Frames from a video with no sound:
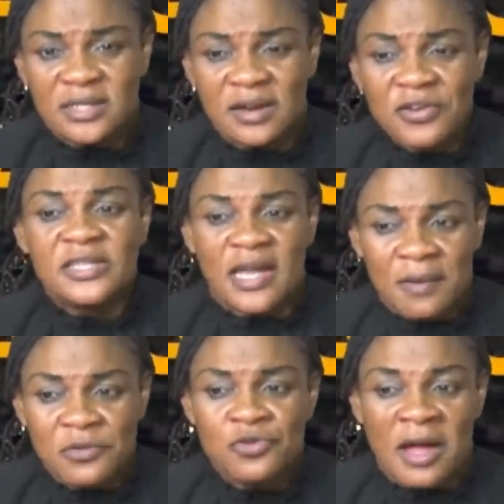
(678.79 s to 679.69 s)
Every time
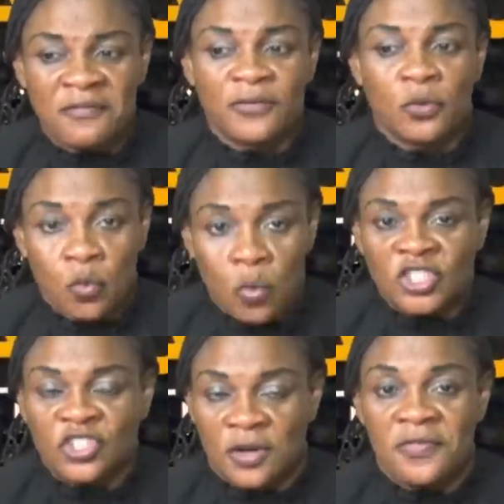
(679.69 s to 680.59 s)
you have to
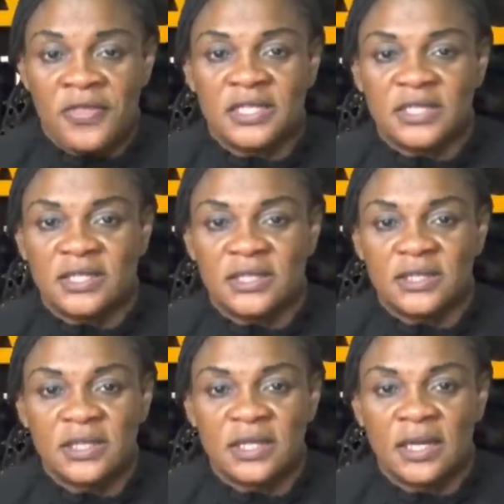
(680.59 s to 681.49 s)
watch
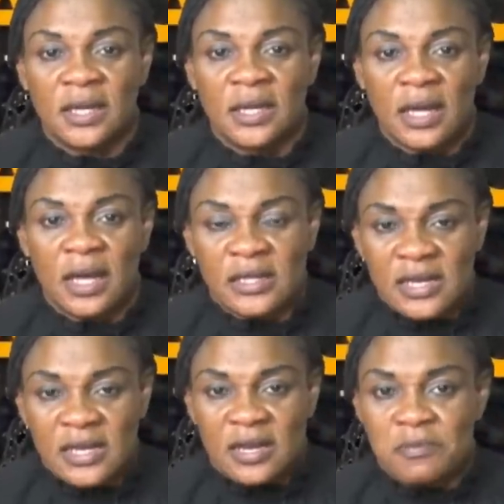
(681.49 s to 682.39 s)
this, it, it,
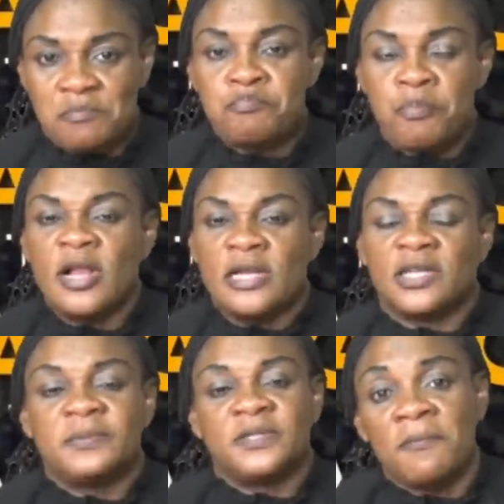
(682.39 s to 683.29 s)
it, it boils
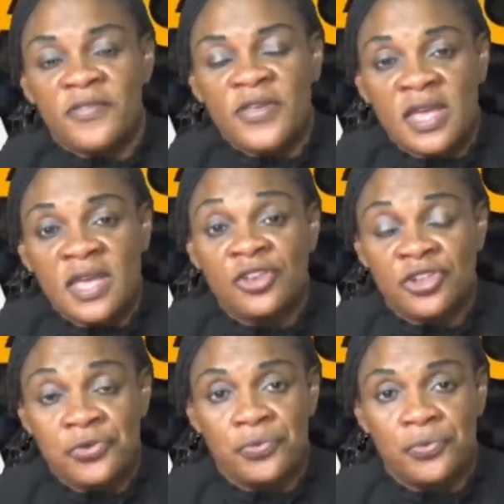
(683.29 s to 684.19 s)
up something in
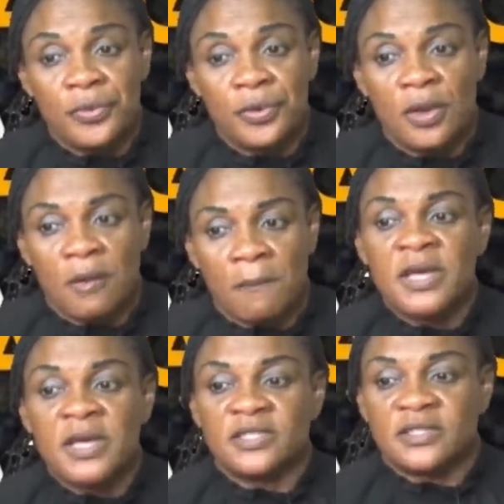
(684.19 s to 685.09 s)
you
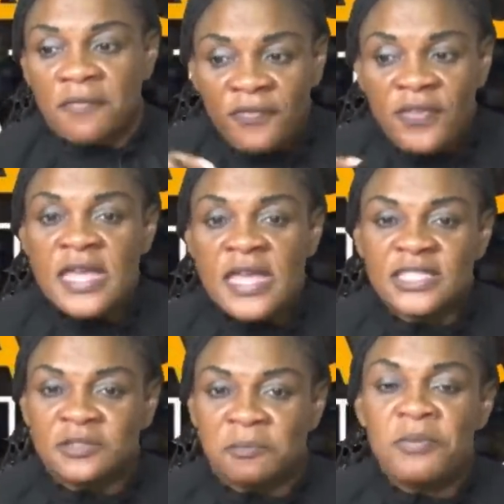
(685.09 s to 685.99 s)
because
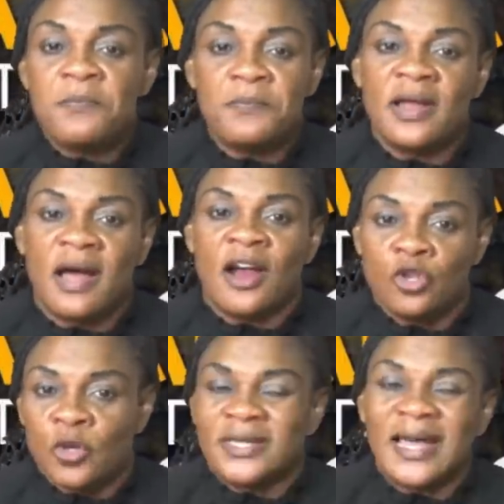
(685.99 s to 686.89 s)
these people are
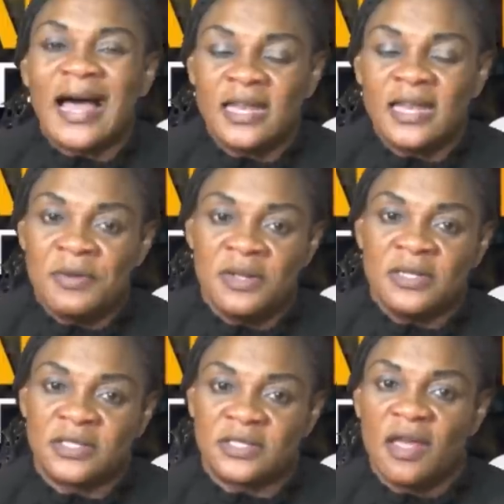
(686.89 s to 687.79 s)
not
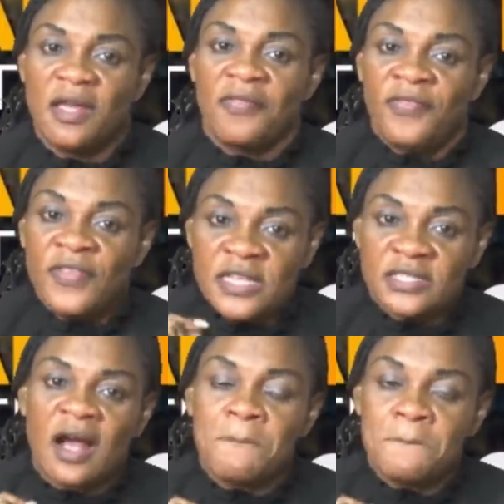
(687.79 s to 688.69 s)
animals. These
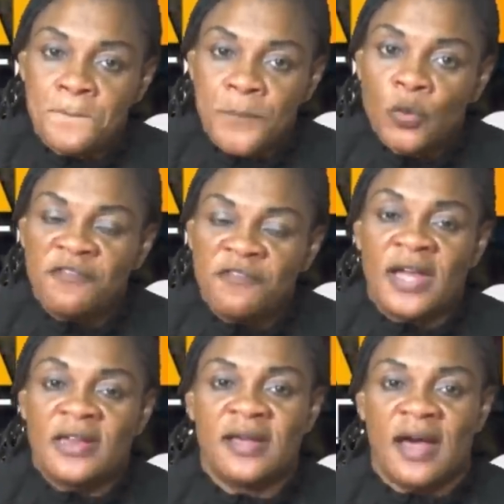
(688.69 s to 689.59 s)
are bona
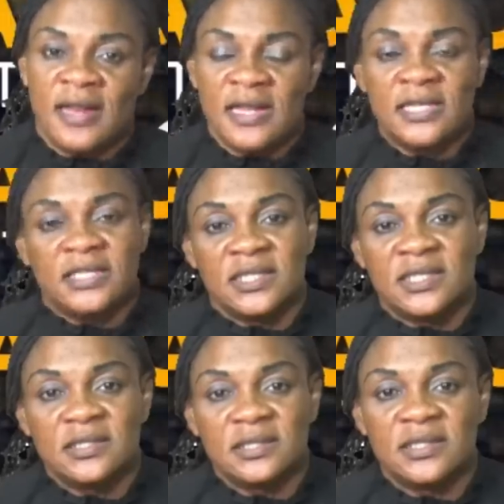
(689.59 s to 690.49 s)
fide Guyanese
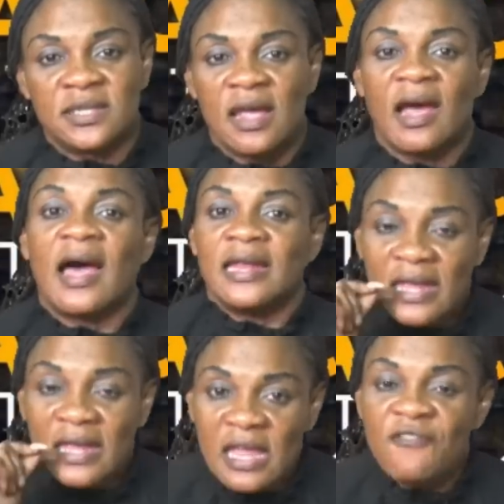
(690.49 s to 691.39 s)
citizens. And
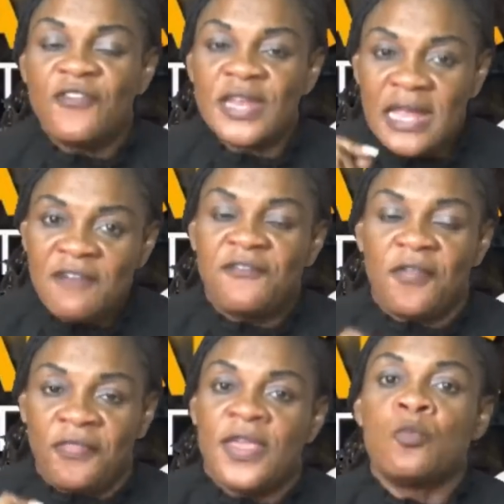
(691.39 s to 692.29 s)
even if
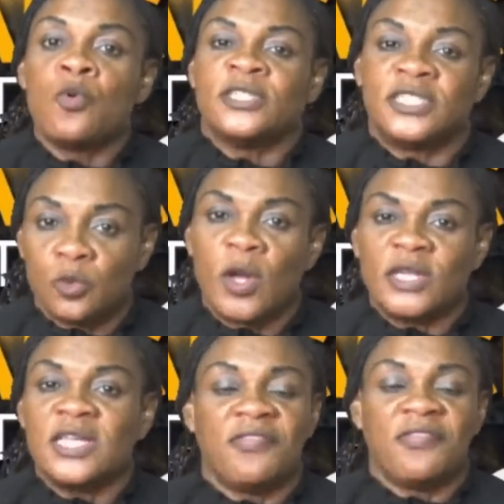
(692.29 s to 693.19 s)
they were
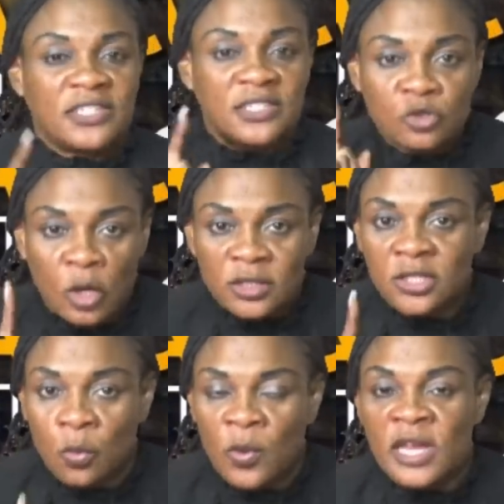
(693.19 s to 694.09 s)
squatting, that's not
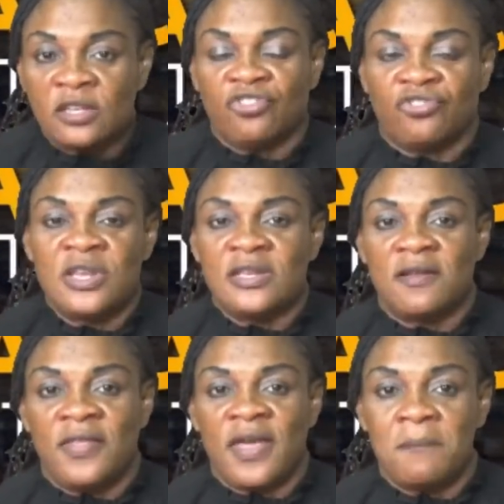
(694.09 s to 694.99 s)
the way to treat
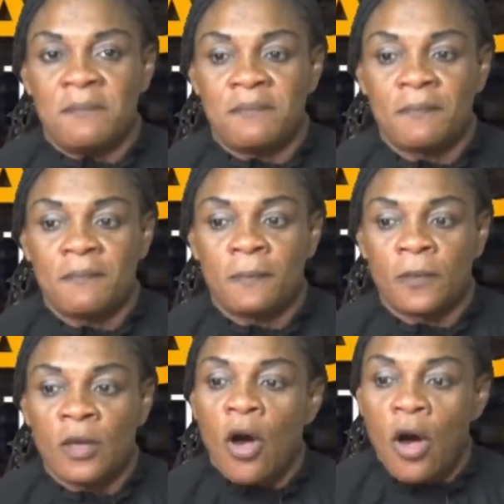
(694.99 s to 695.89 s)
them.
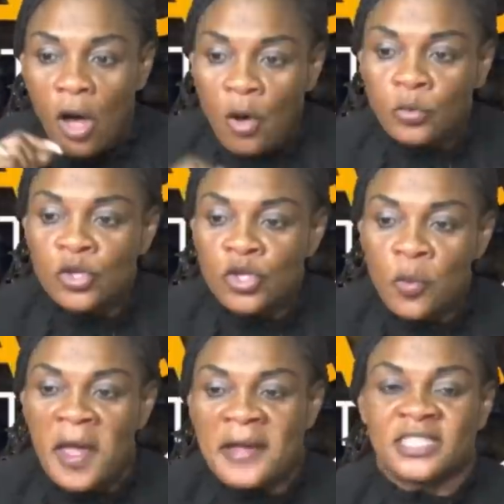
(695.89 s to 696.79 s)
How do you
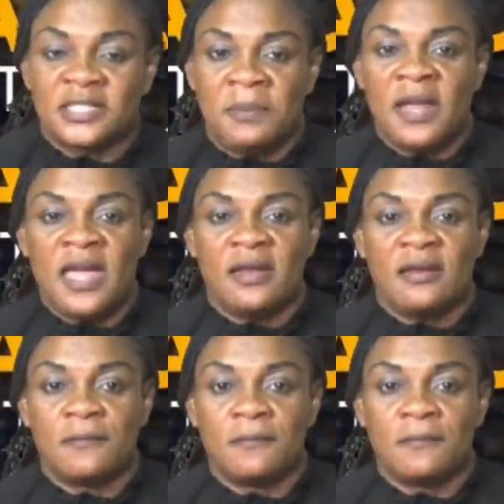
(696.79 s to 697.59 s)
explain?